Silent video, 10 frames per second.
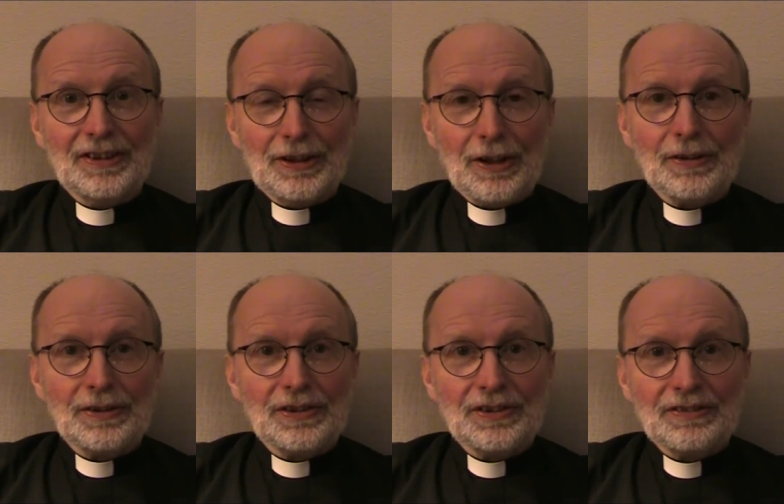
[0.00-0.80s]

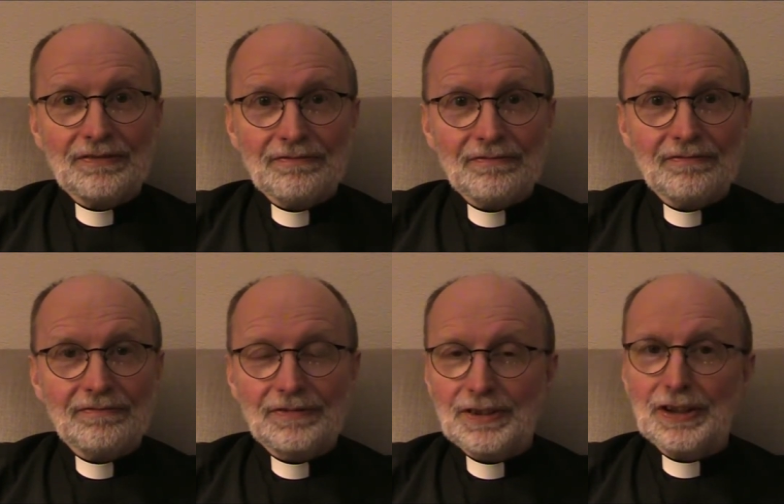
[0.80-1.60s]
God's
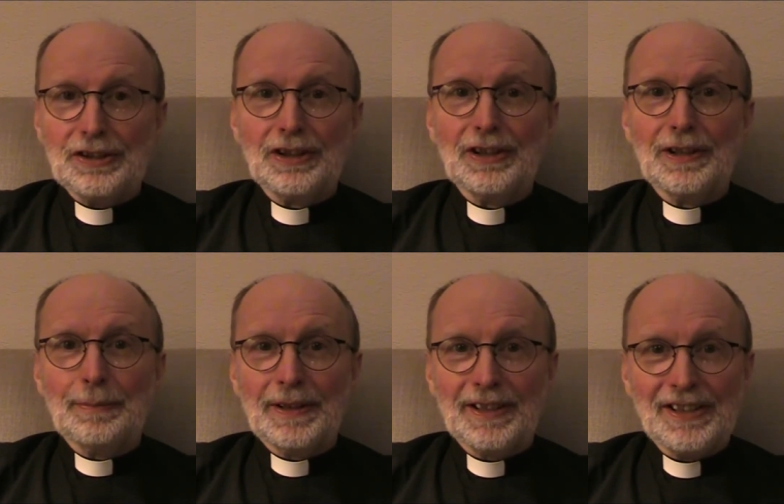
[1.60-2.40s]

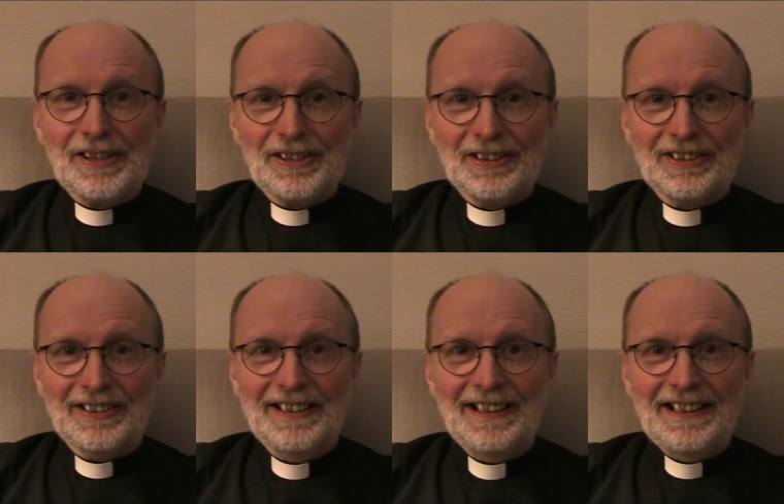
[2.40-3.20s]
determination